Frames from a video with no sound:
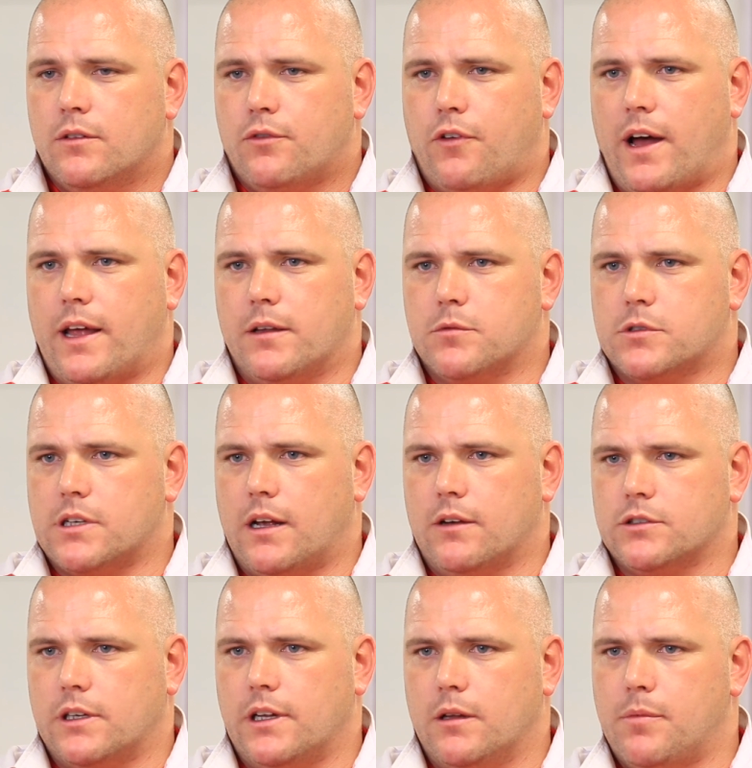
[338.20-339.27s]
find
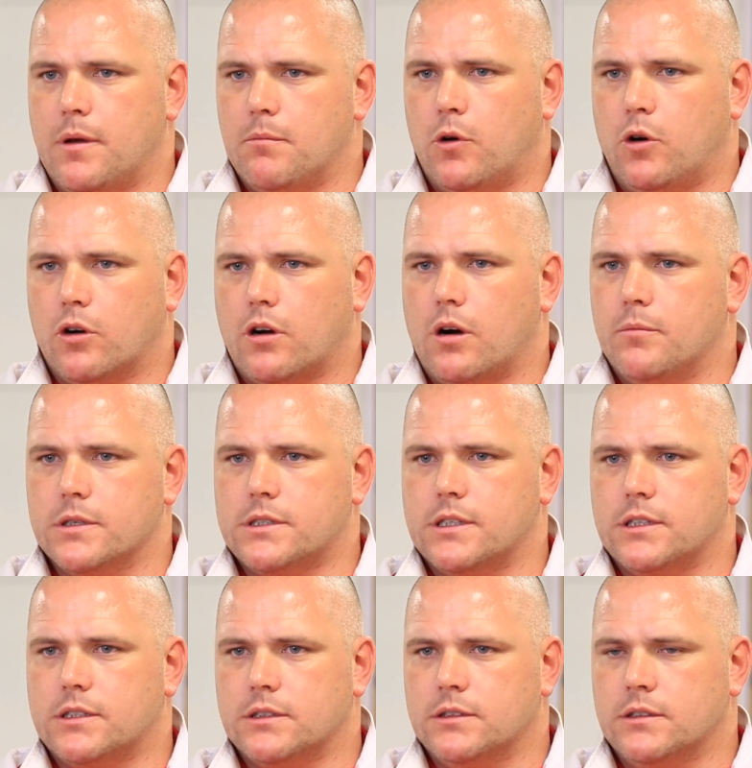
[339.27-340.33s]
themselves a little bit more
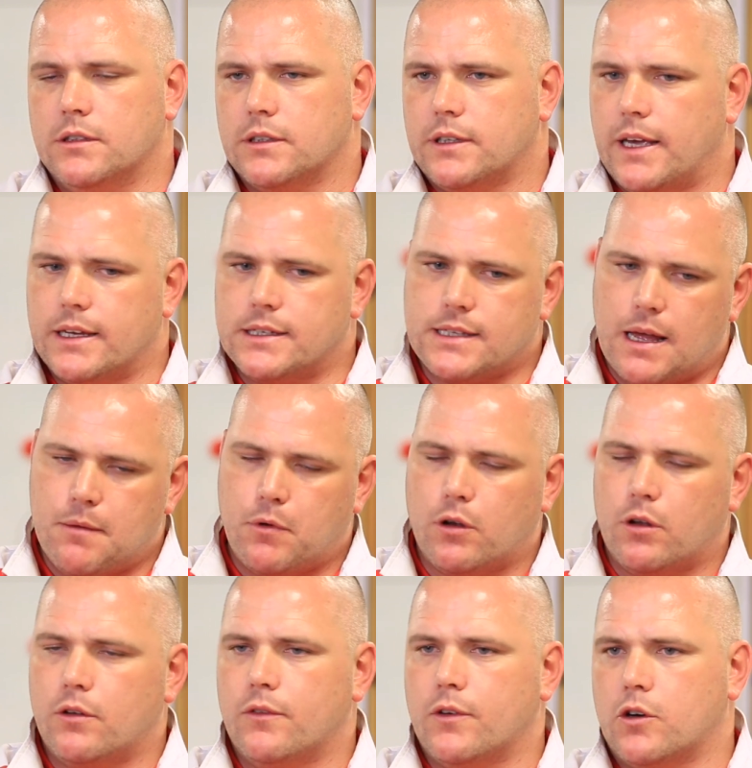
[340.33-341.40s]
competition, kicks them
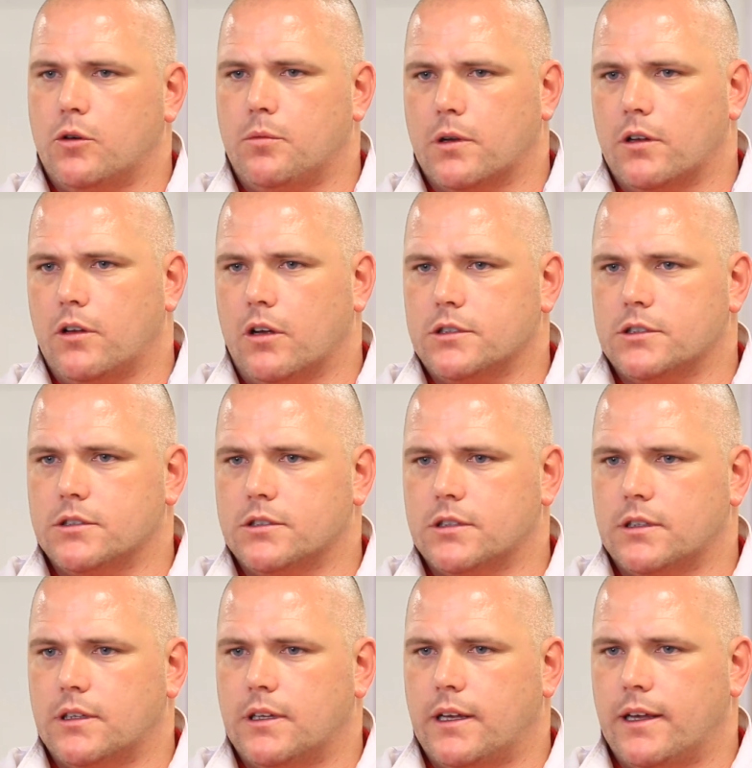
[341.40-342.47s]
on another couple of notches,
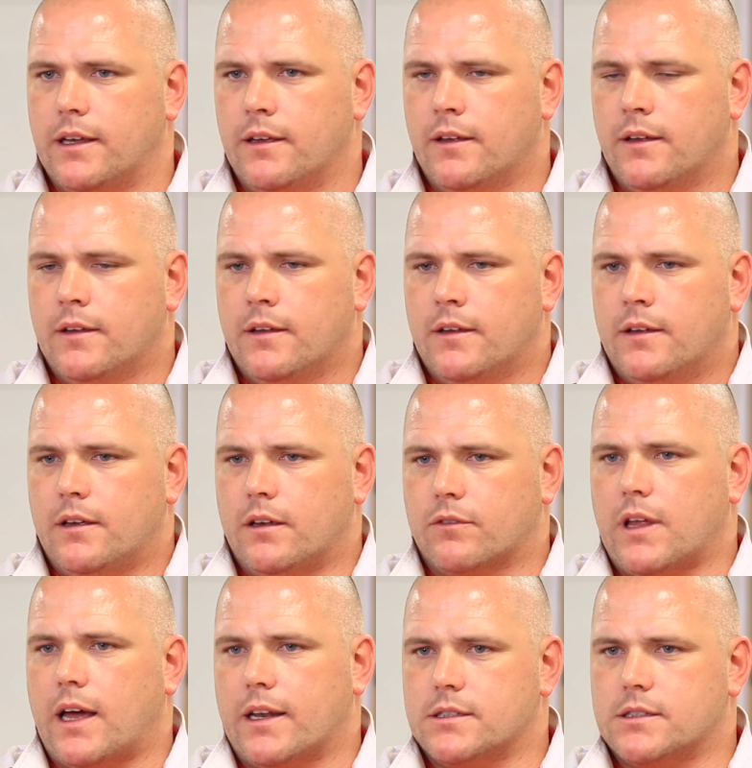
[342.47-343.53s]
and
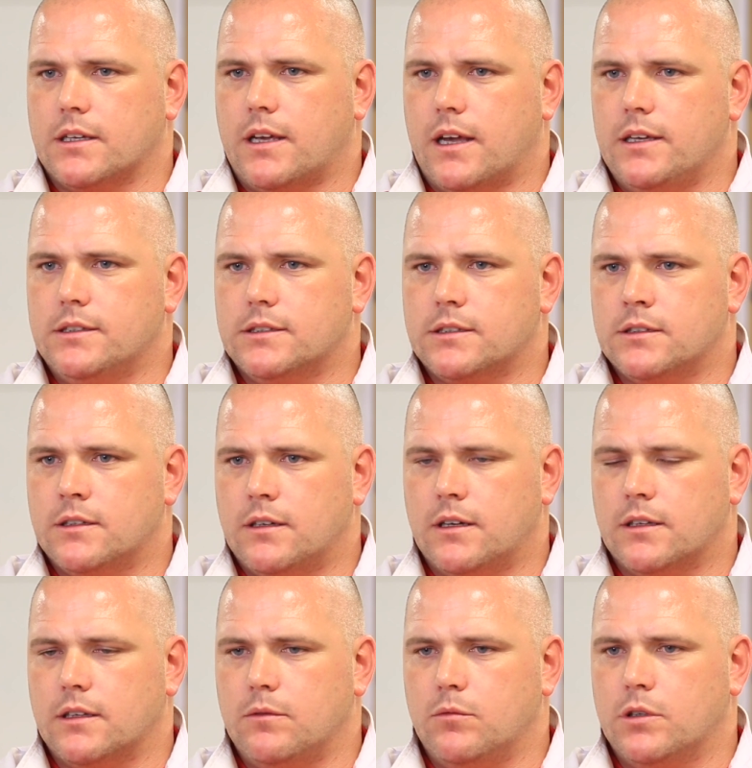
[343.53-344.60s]
if that is the case,
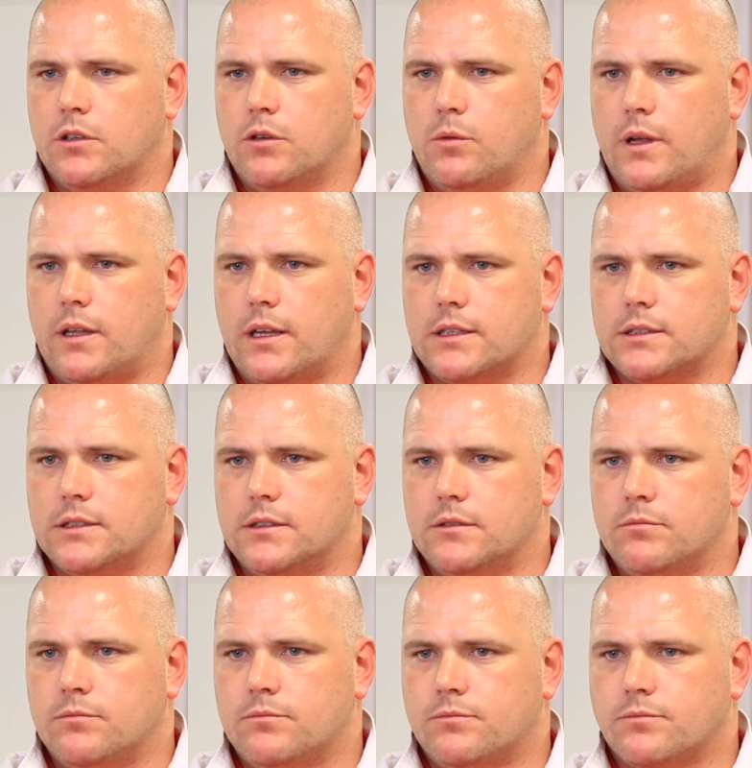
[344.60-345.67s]
I think we'll do well next
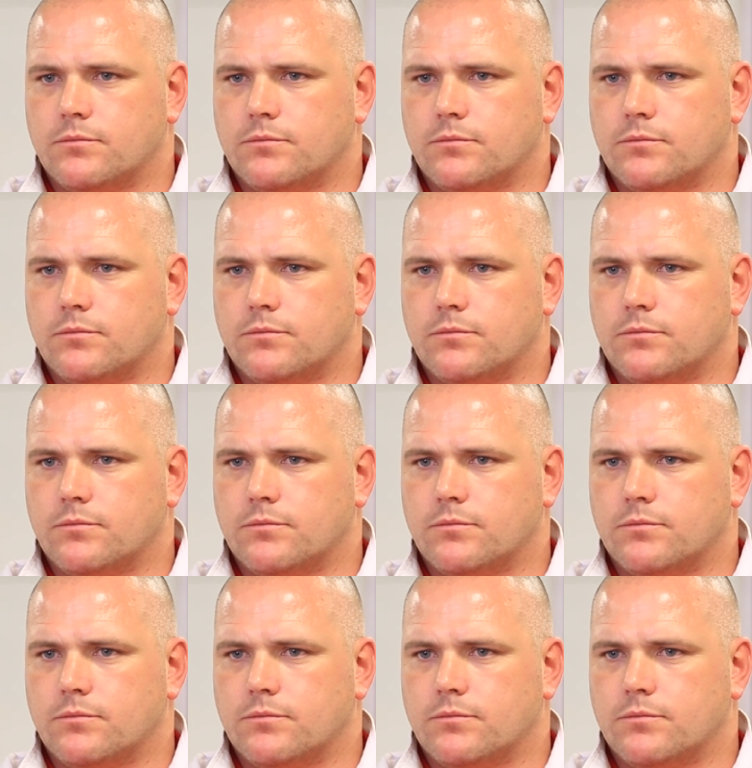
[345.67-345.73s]
season.